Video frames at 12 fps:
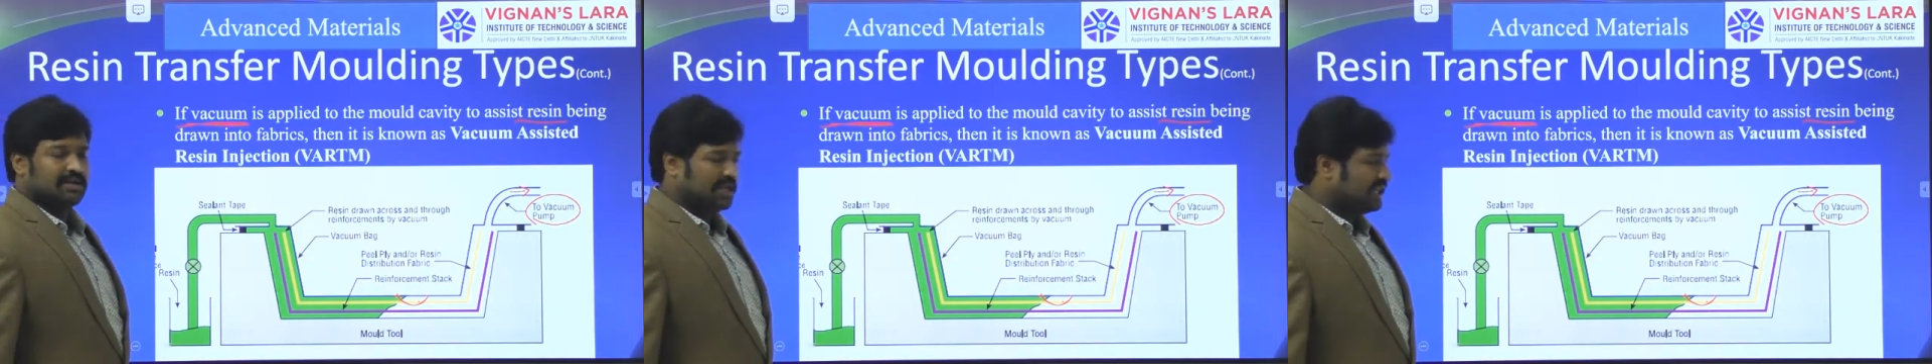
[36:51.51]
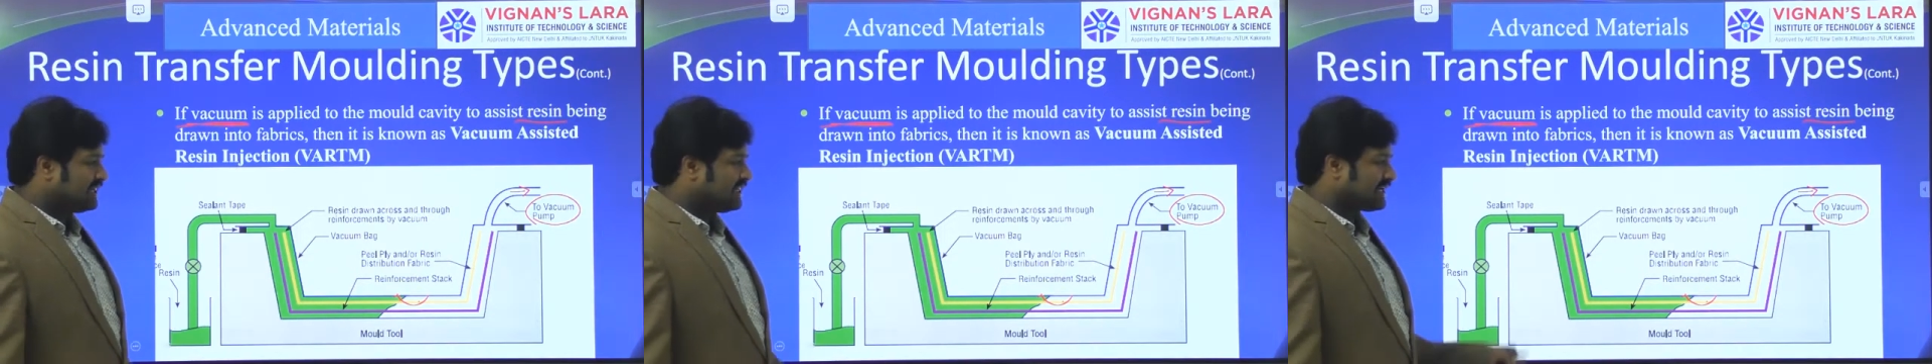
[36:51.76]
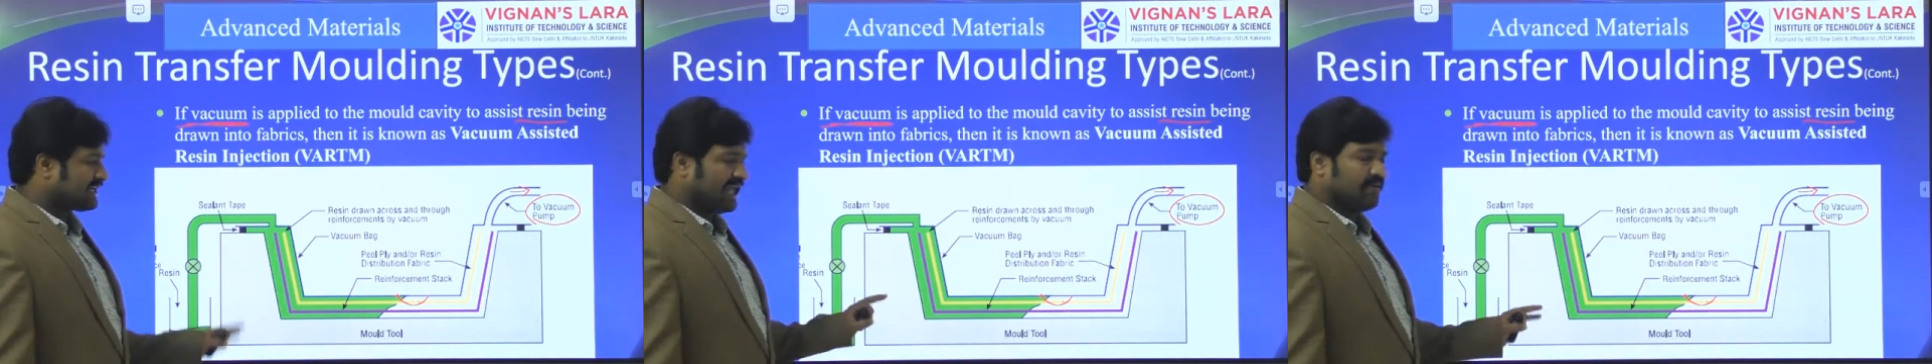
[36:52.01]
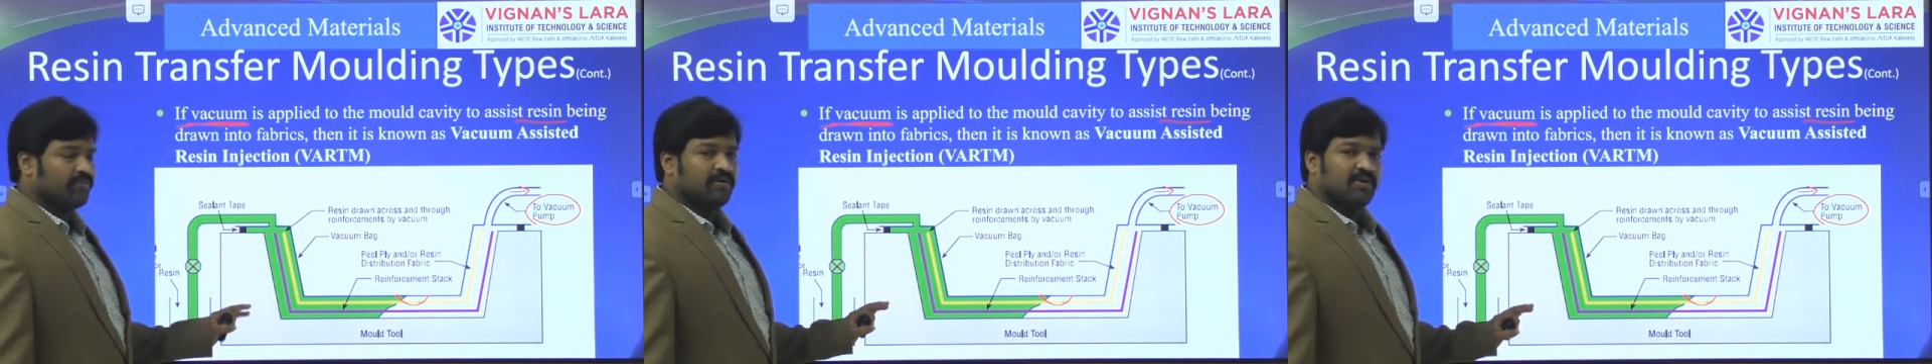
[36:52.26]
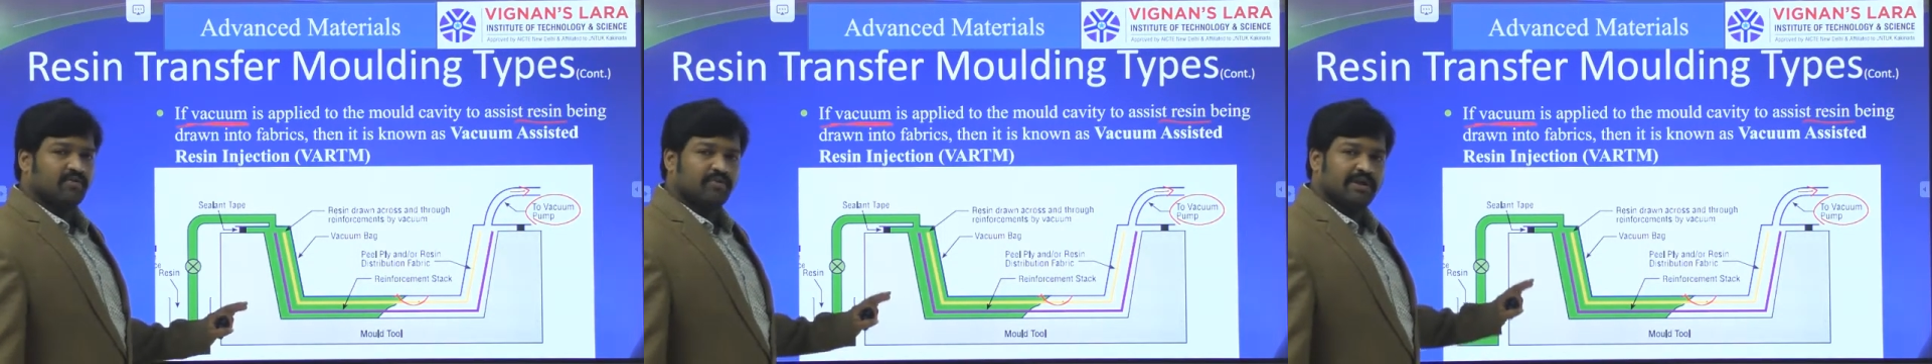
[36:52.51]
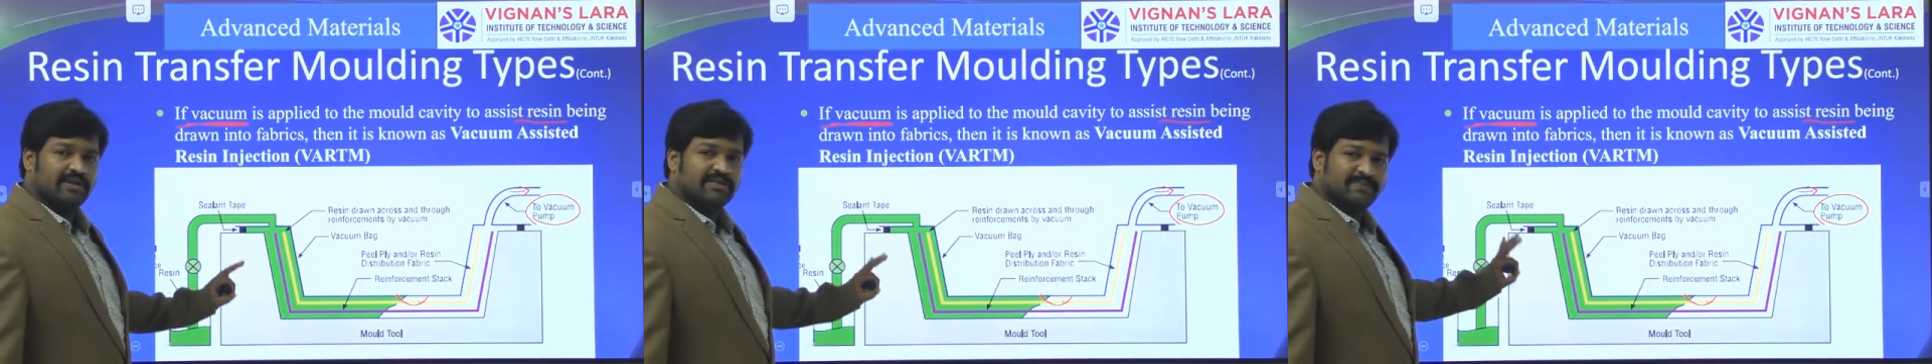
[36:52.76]
Till the time
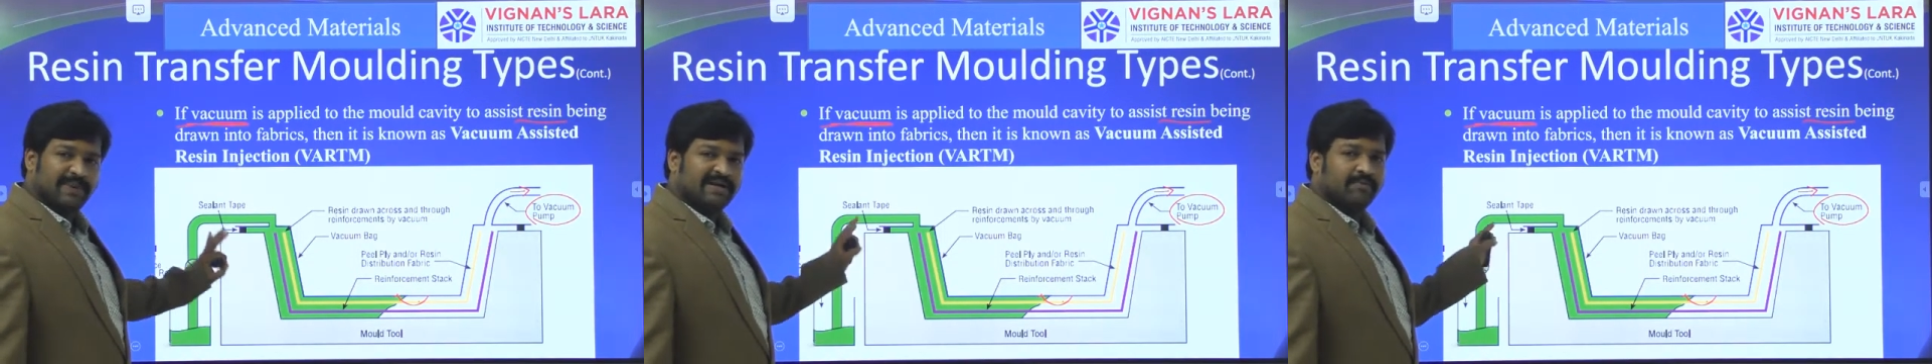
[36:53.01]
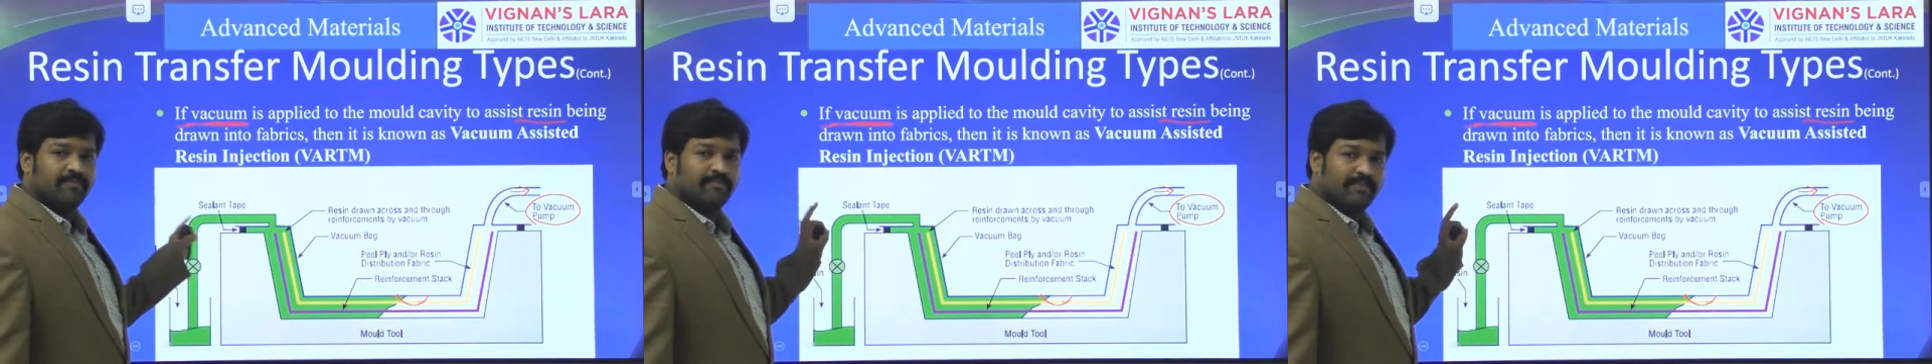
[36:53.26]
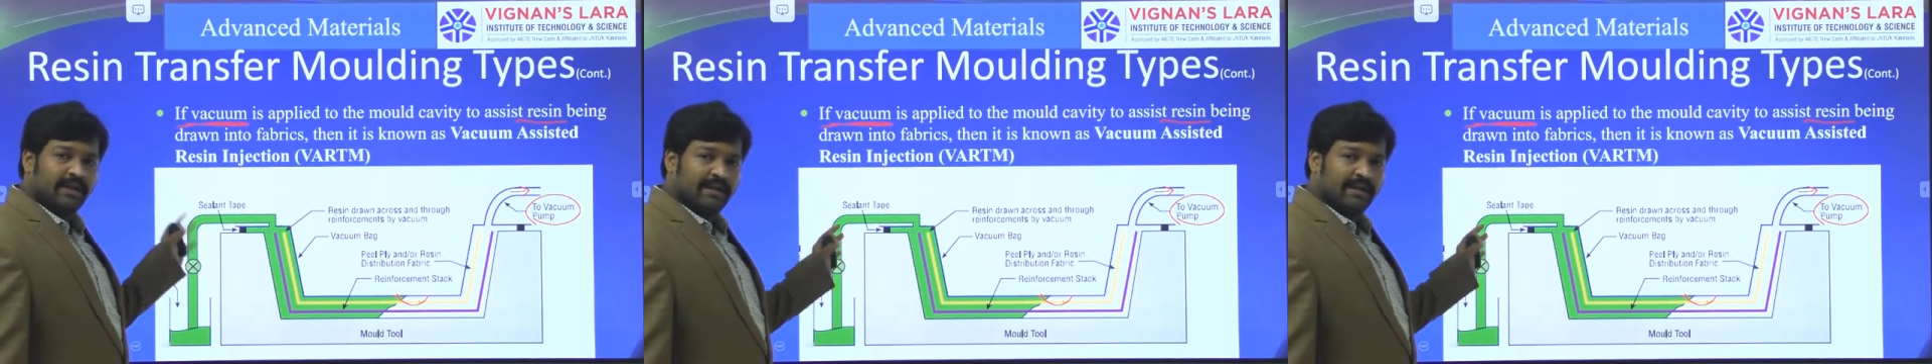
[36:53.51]
we spend